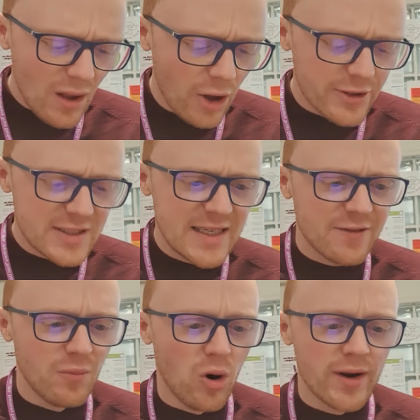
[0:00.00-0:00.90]
On the
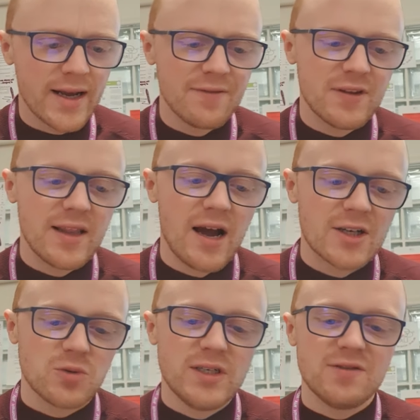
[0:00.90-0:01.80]
sixth morning after the
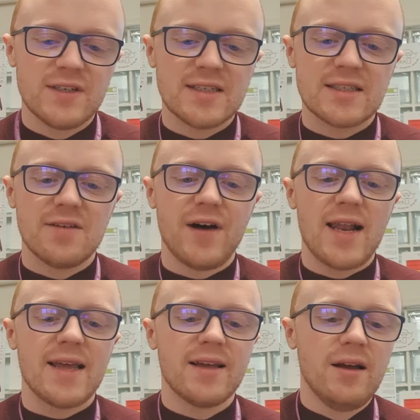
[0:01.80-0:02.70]
Ice Queen's visit to the
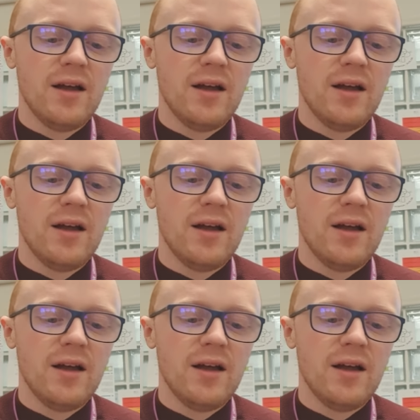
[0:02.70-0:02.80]
valley,